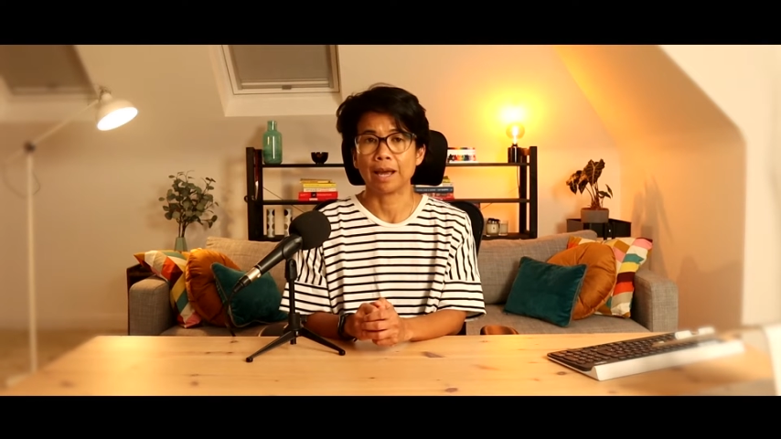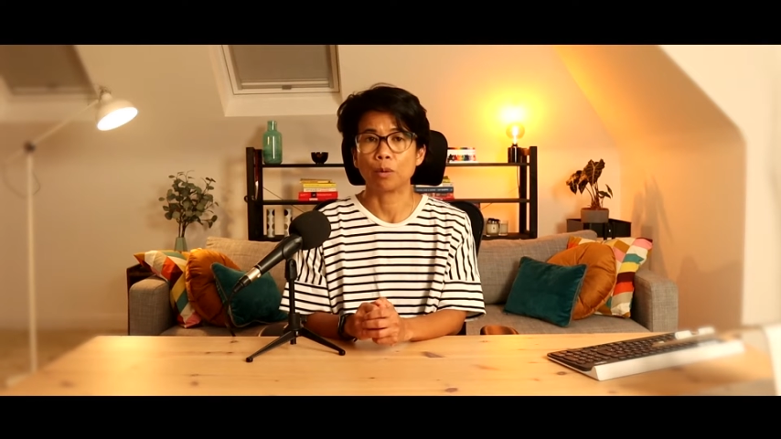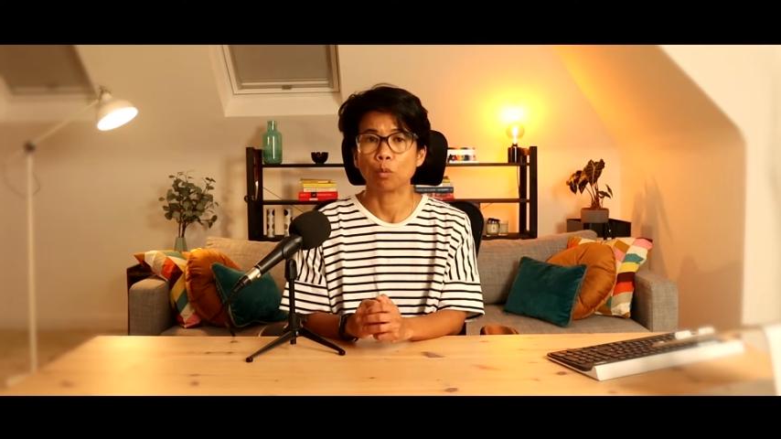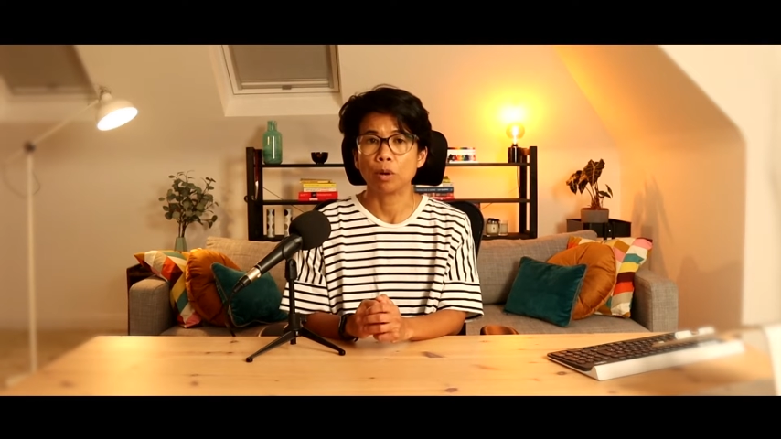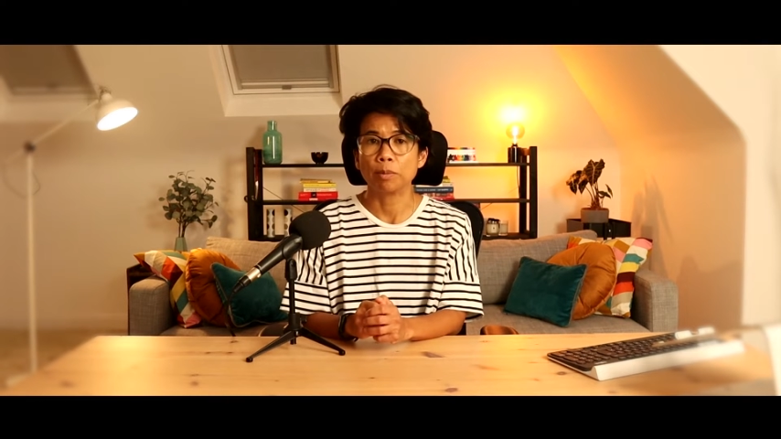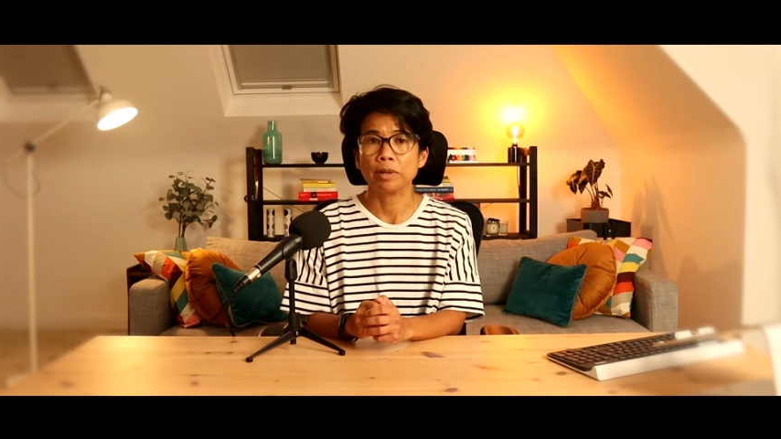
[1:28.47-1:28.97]
and
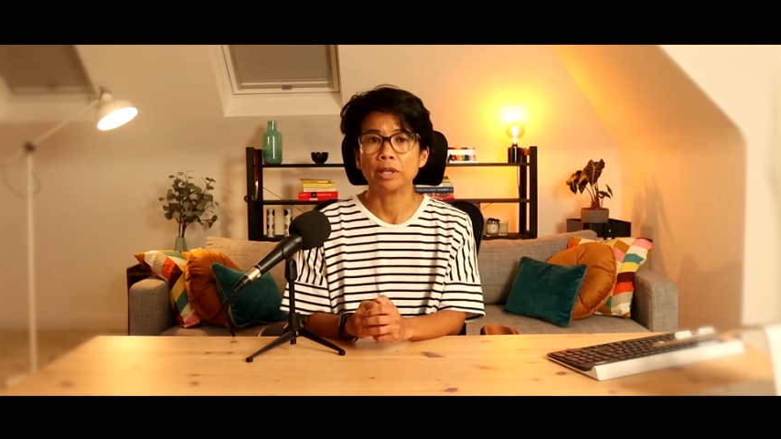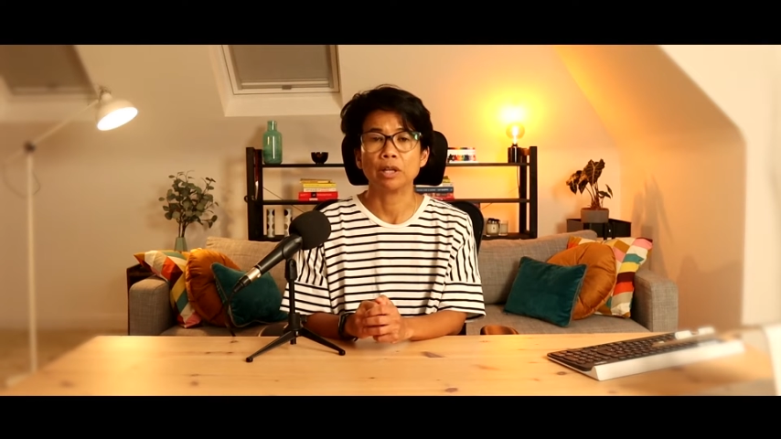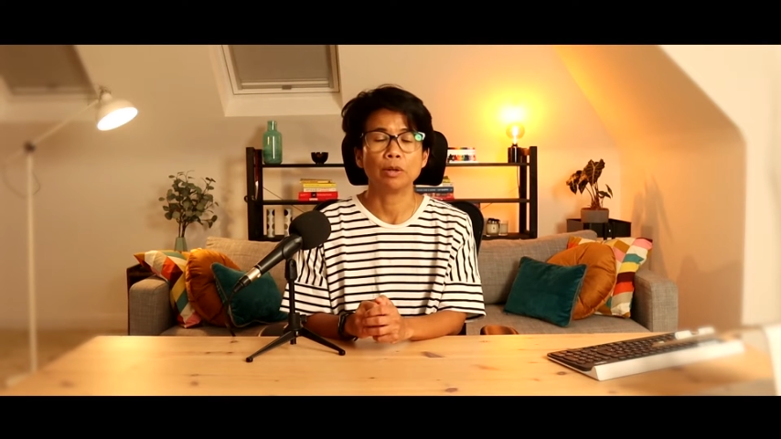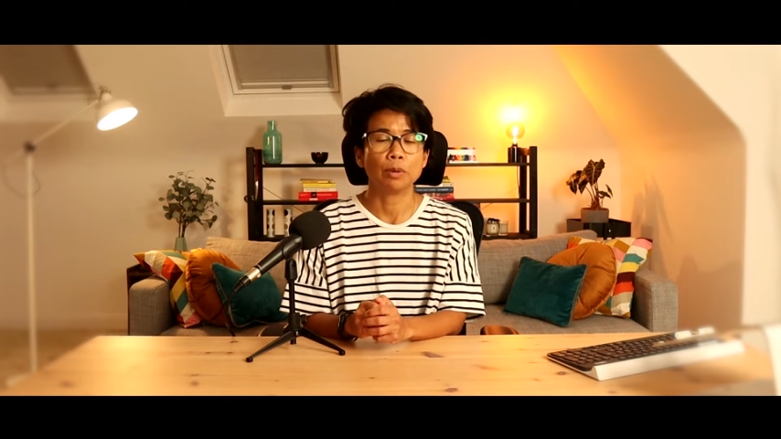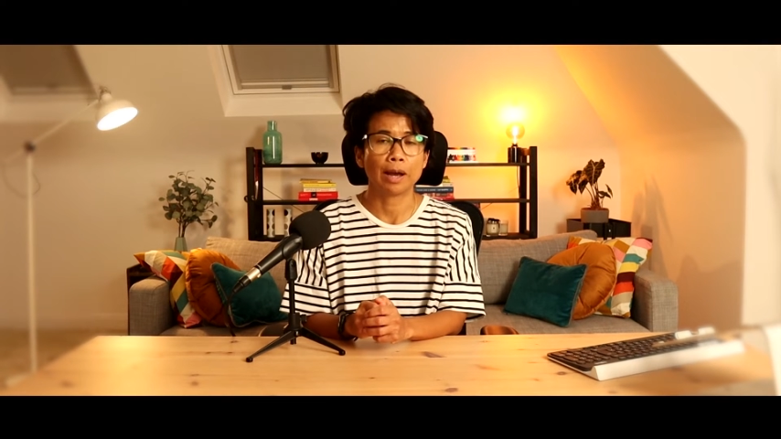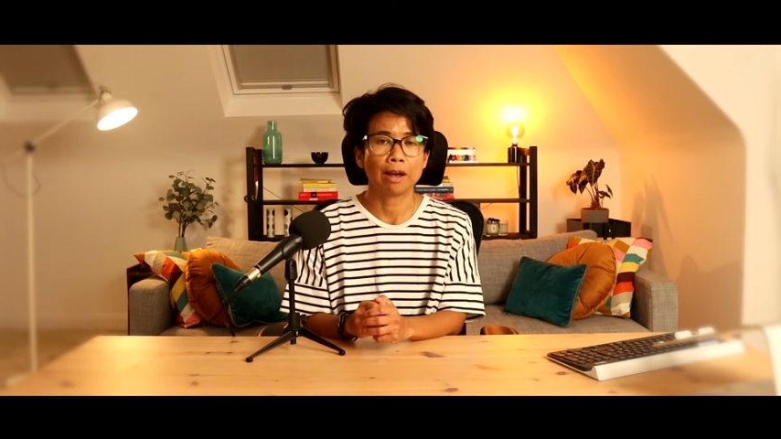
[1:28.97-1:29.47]
women
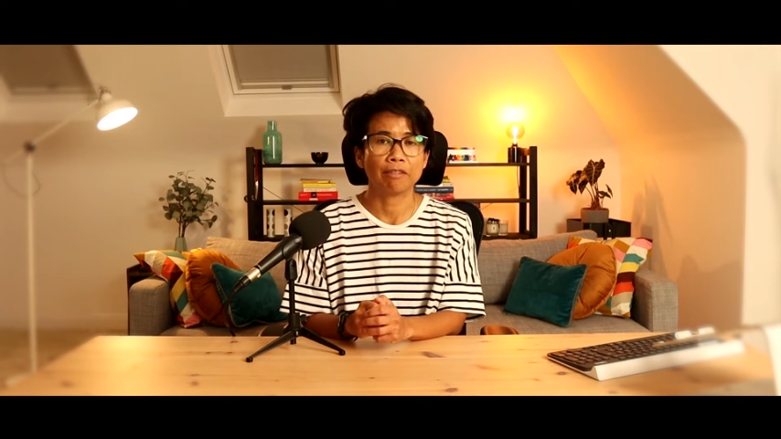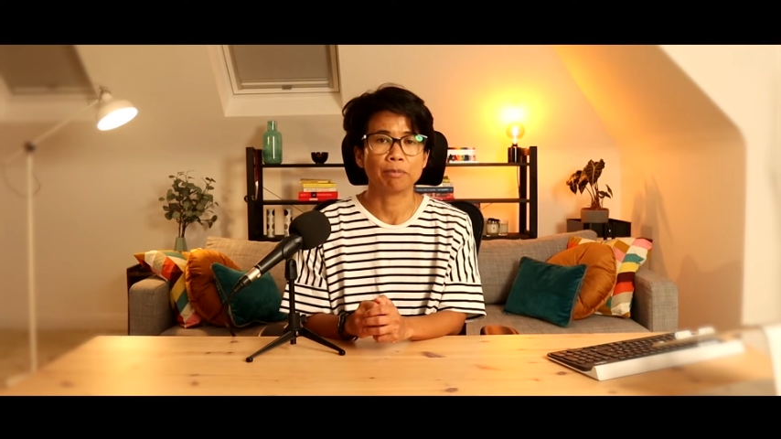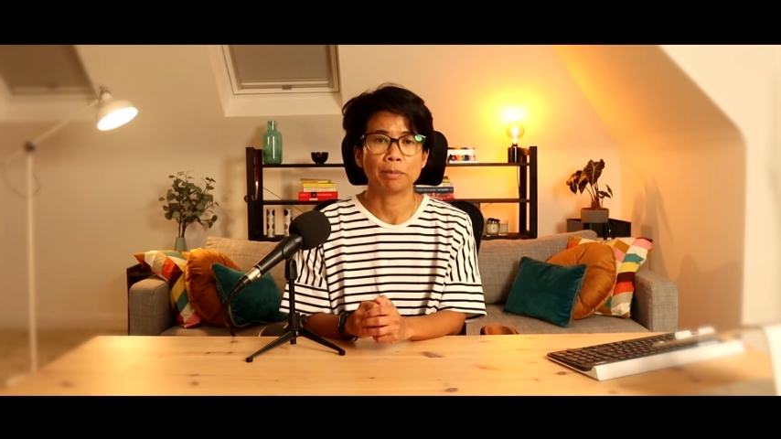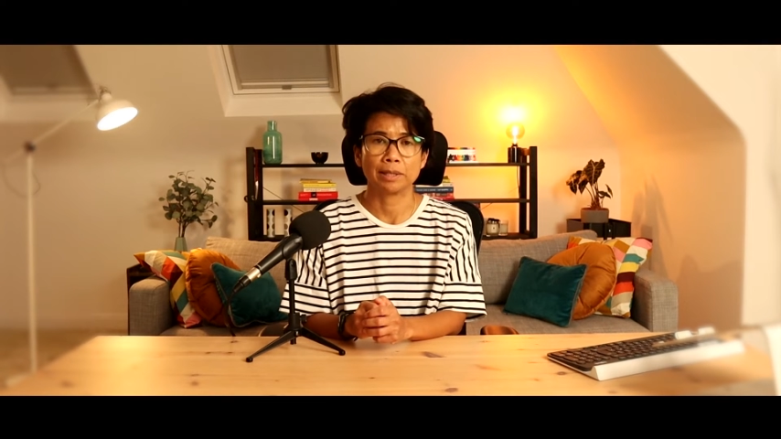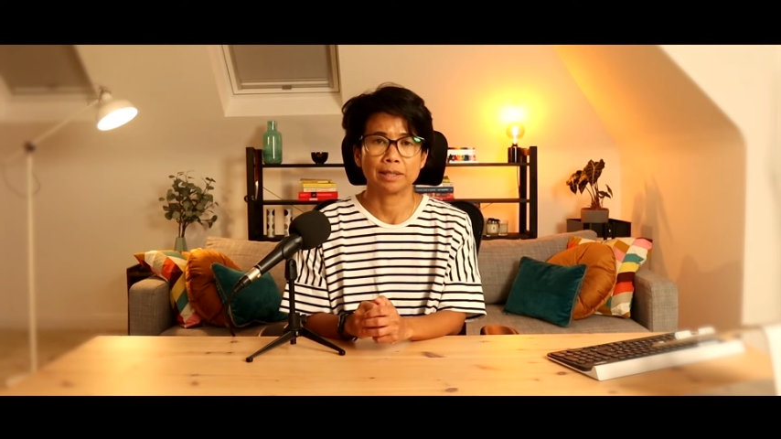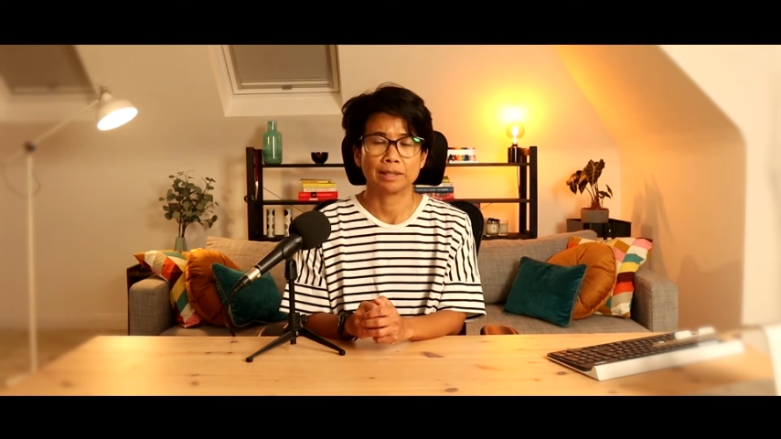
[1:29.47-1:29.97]
who have
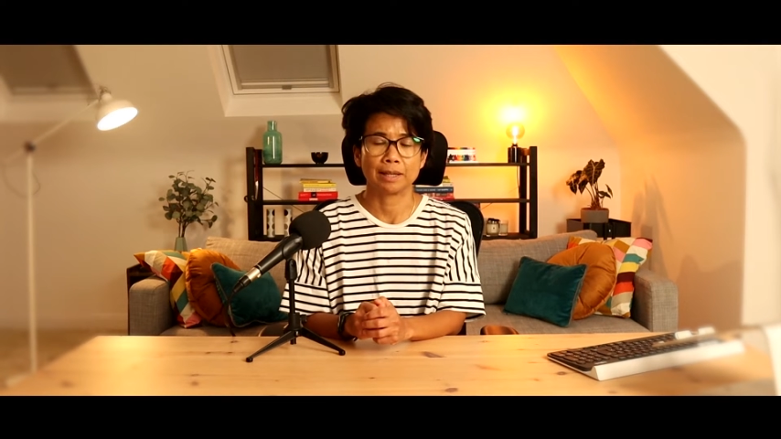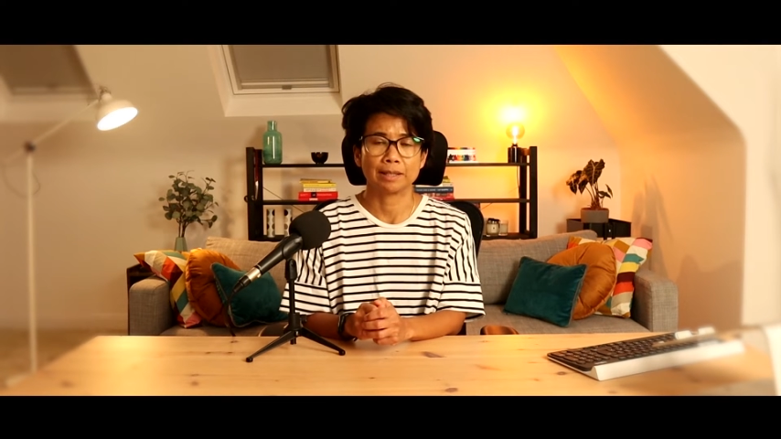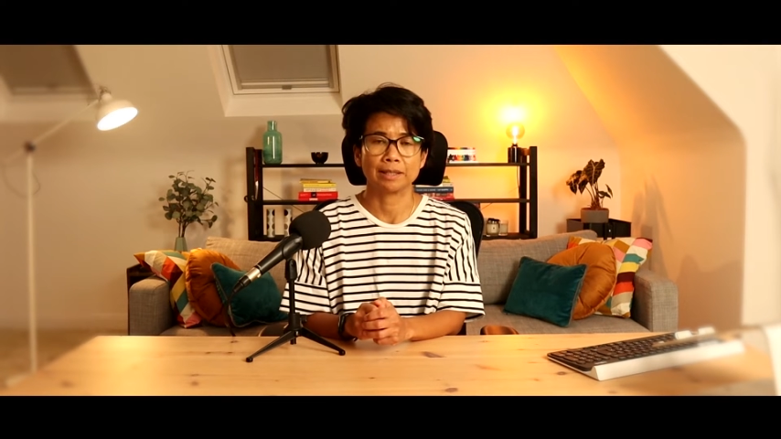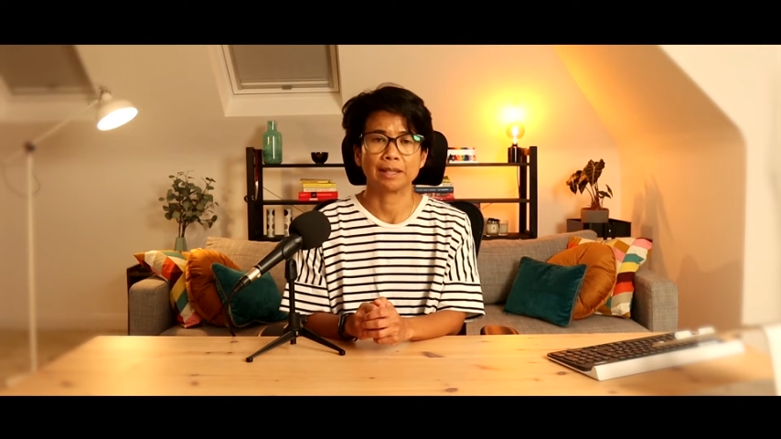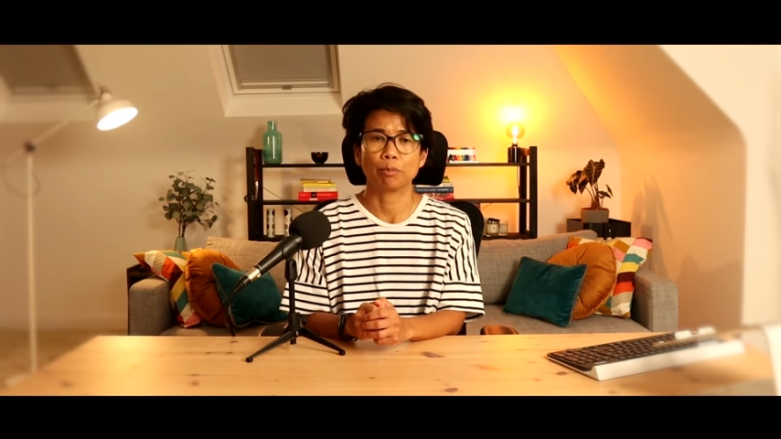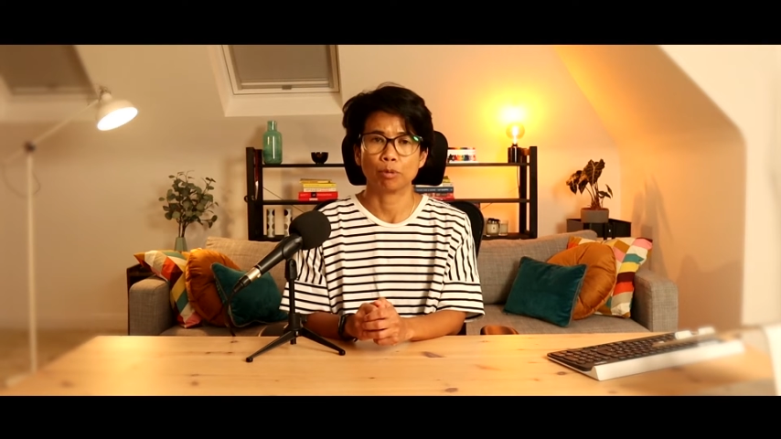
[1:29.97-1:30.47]

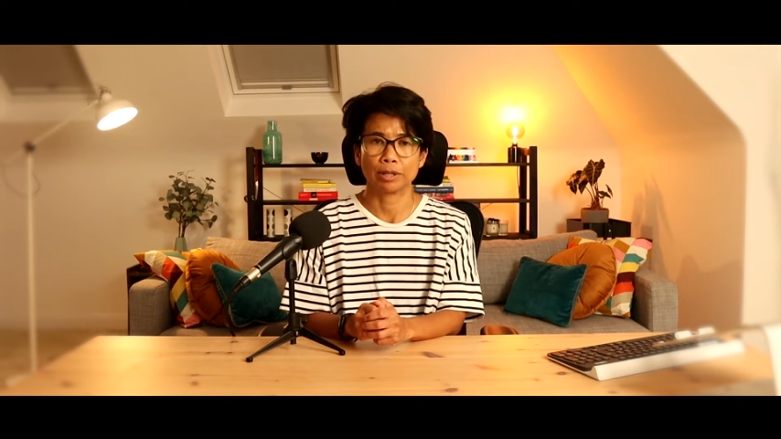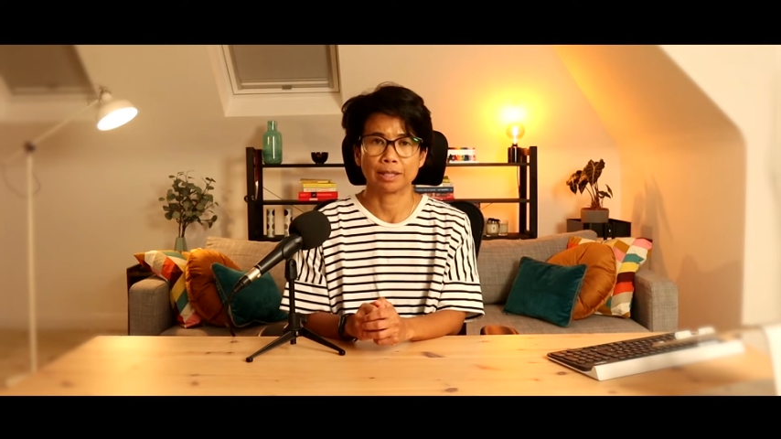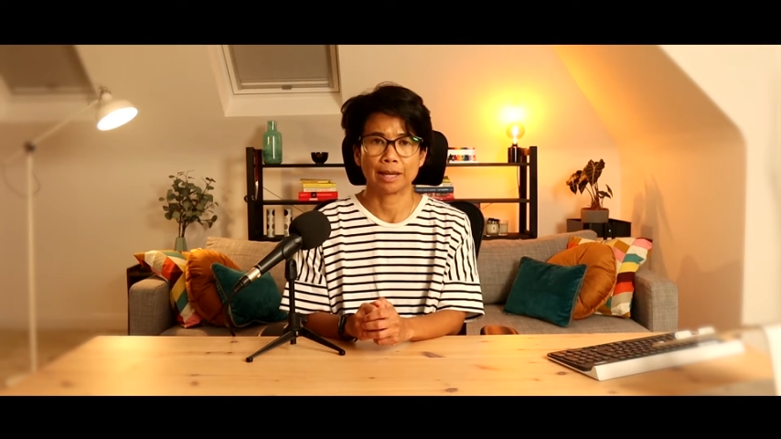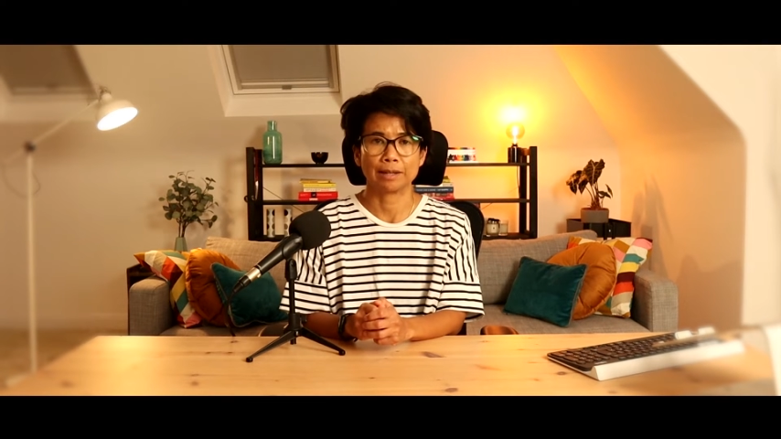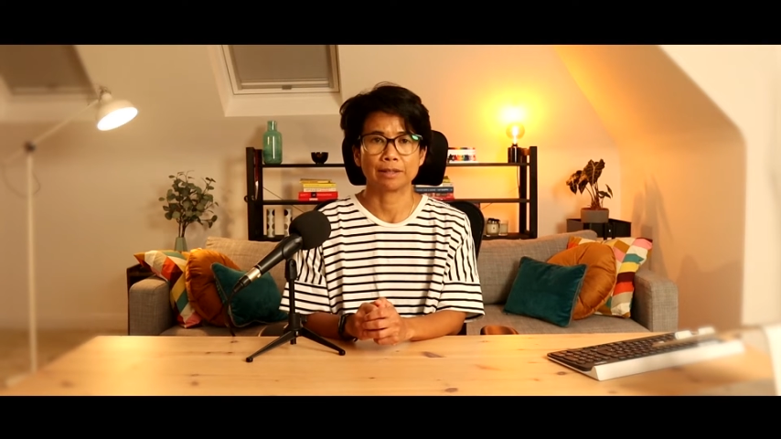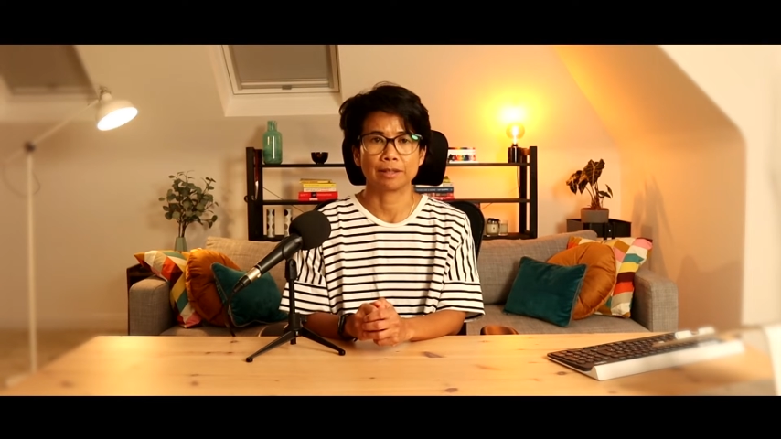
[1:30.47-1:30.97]
metastatic breast
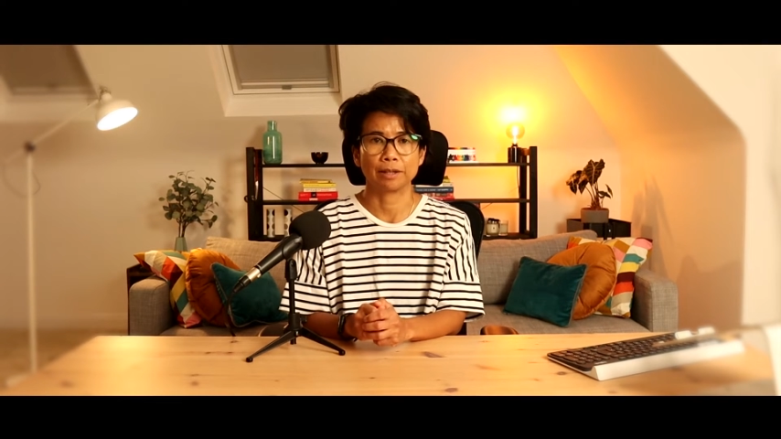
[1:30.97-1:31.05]
cancer.